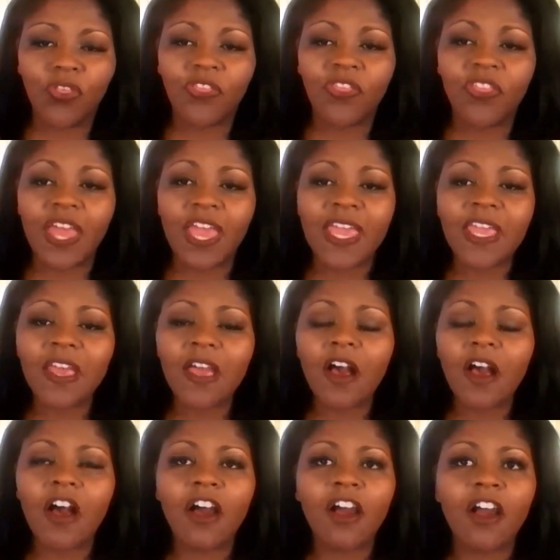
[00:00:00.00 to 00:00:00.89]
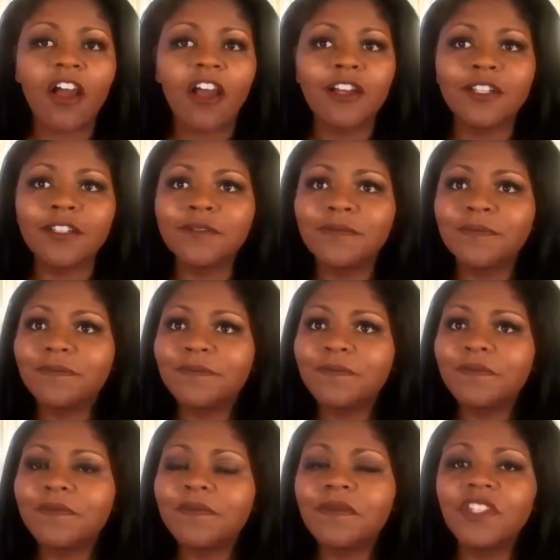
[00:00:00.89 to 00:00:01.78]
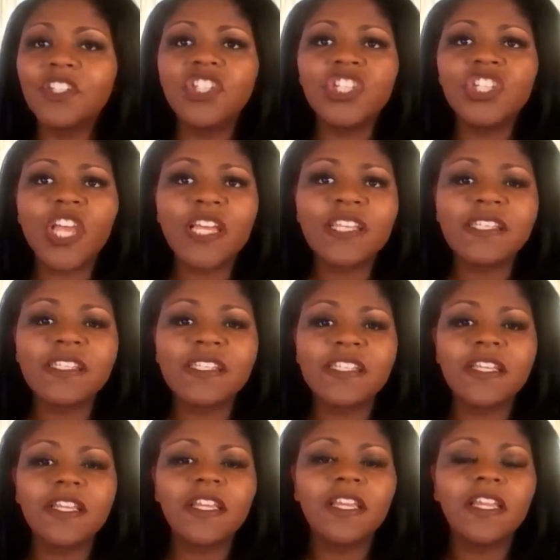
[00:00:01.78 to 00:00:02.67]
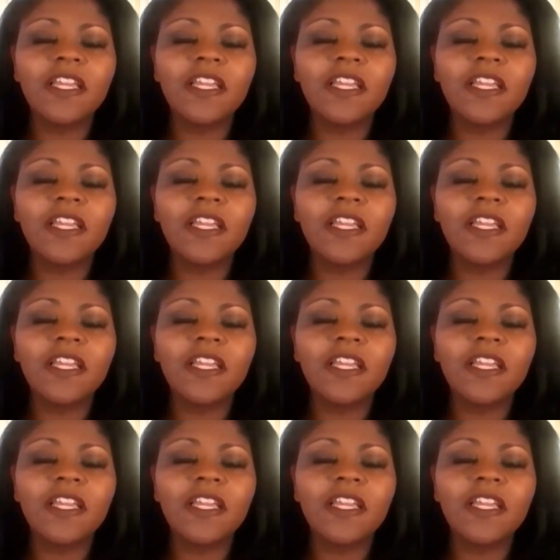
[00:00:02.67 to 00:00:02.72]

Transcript: they are just